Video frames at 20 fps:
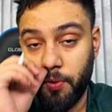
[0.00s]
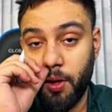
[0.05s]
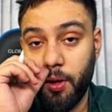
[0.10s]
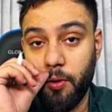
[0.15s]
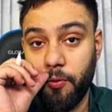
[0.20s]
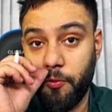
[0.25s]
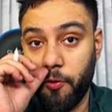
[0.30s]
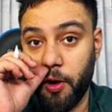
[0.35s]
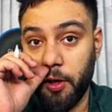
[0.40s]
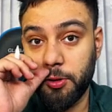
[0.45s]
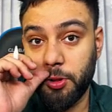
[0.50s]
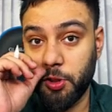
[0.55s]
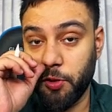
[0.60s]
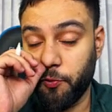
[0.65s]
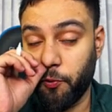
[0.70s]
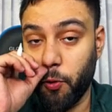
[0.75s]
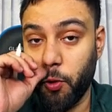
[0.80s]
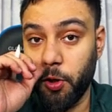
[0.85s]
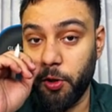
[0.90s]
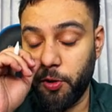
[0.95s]
First of
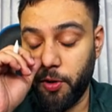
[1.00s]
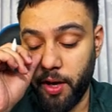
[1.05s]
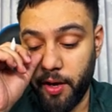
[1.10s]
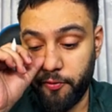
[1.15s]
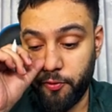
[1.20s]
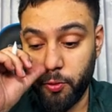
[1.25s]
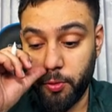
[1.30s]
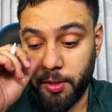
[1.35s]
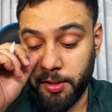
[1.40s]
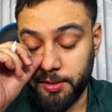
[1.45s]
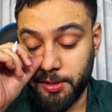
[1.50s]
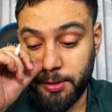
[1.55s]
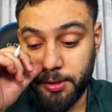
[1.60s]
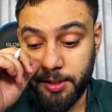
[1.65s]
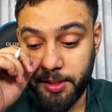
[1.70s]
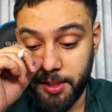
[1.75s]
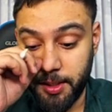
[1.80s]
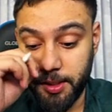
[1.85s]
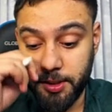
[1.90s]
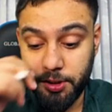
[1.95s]
all, you have to
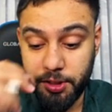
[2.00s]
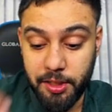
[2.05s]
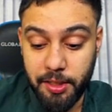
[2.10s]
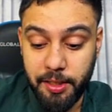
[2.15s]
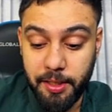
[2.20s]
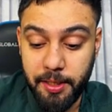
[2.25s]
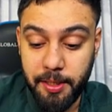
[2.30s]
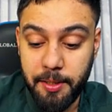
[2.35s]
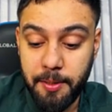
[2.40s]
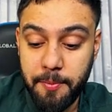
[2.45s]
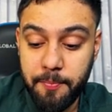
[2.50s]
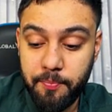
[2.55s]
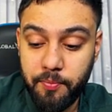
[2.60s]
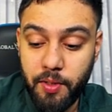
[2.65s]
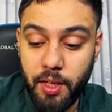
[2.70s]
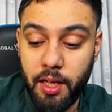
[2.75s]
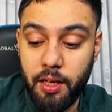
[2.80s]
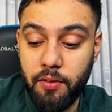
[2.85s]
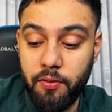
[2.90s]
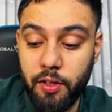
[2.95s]
consider a journey
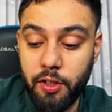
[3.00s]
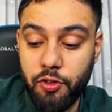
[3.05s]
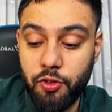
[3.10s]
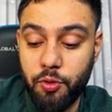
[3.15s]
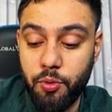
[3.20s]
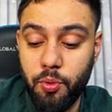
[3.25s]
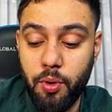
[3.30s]
in which you